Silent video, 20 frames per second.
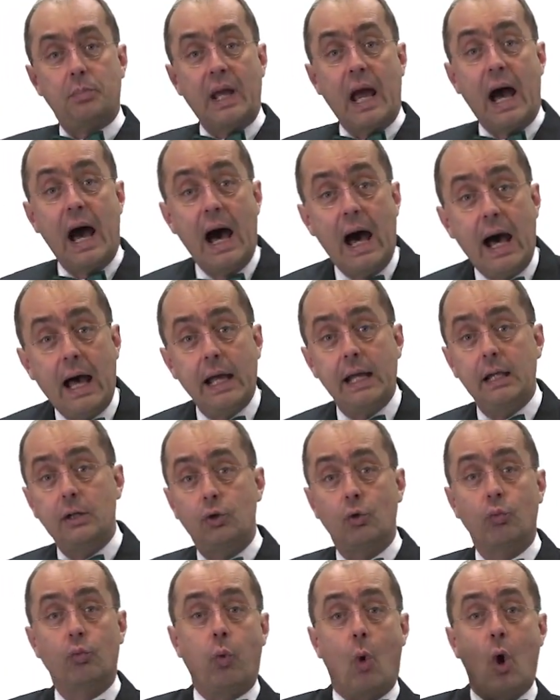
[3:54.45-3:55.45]

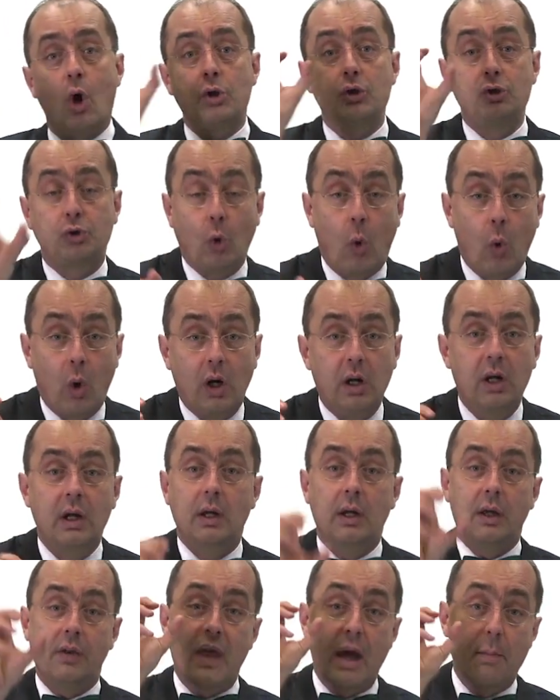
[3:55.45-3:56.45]
behind one door
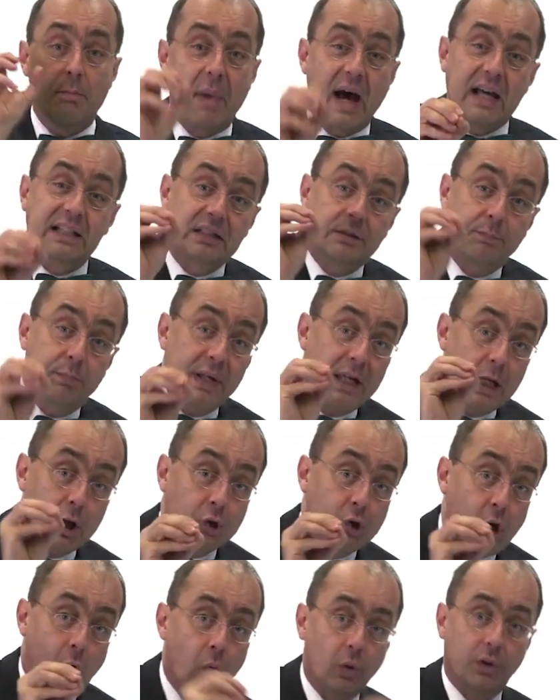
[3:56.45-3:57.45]
there must be a
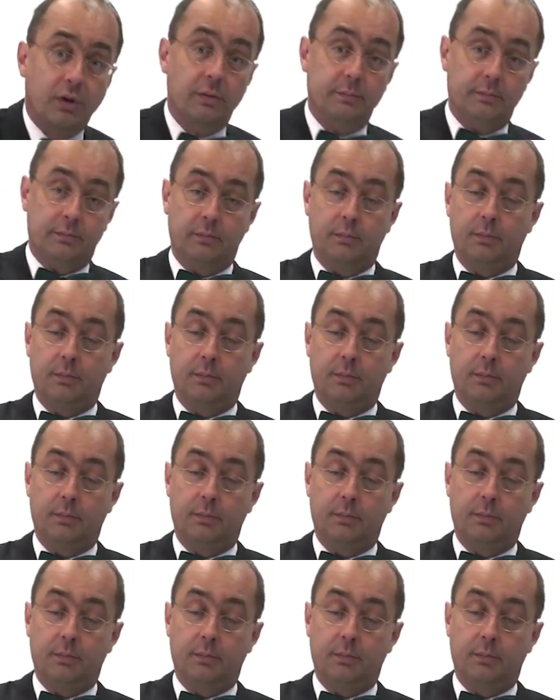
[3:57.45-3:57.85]
goat,